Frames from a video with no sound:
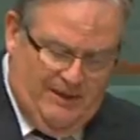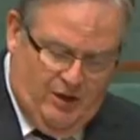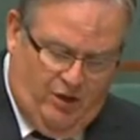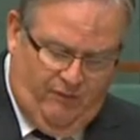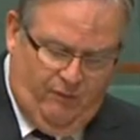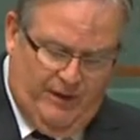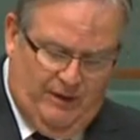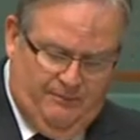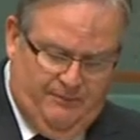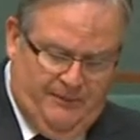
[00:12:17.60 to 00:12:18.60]
about Gough
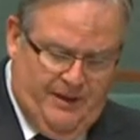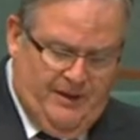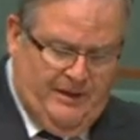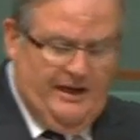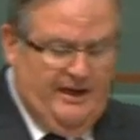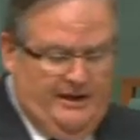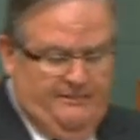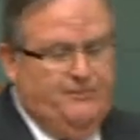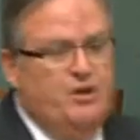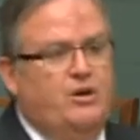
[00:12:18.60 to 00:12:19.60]
Whitlam. Yeah,
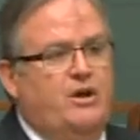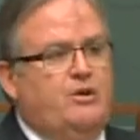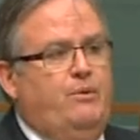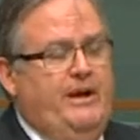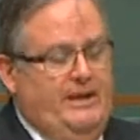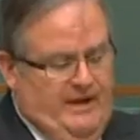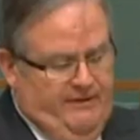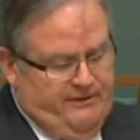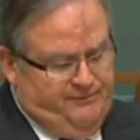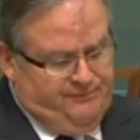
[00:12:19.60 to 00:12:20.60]
you guys are ready to
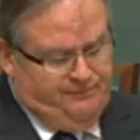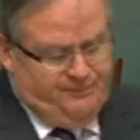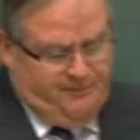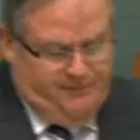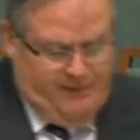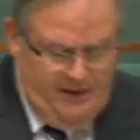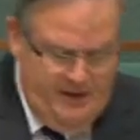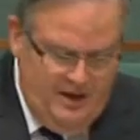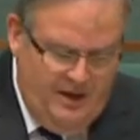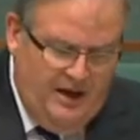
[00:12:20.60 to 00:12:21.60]
govern.
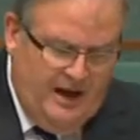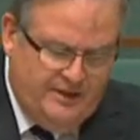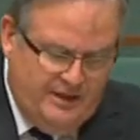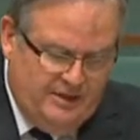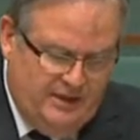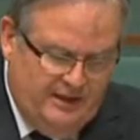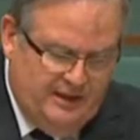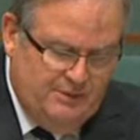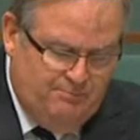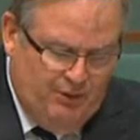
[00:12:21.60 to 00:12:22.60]
Additionally,
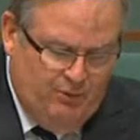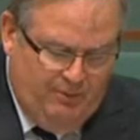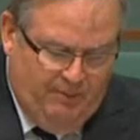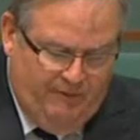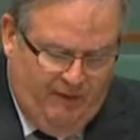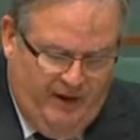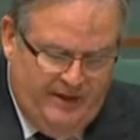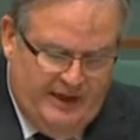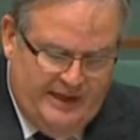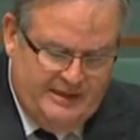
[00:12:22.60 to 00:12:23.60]
this bill will provide
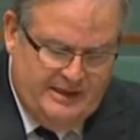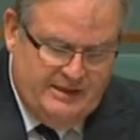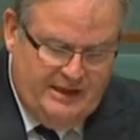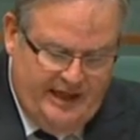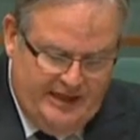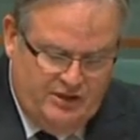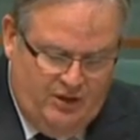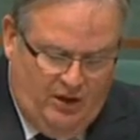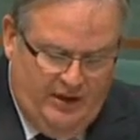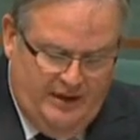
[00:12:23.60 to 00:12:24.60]
access to
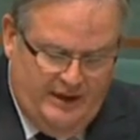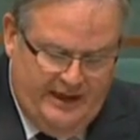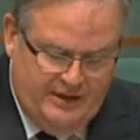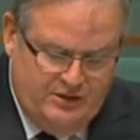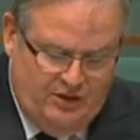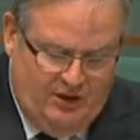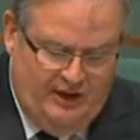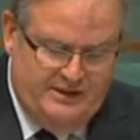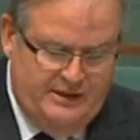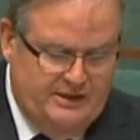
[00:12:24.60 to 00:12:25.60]
HECS-style
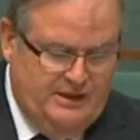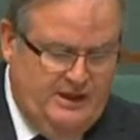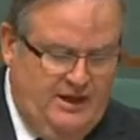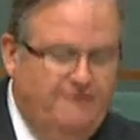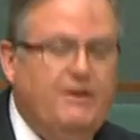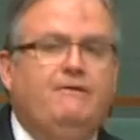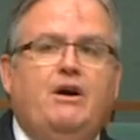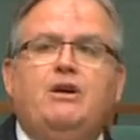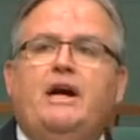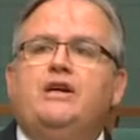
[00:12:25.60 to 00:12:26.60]
assistance for the
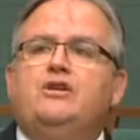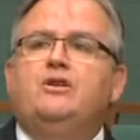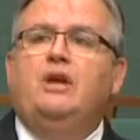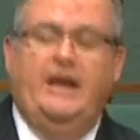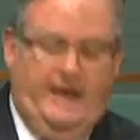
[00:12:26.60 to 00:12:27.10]
vocational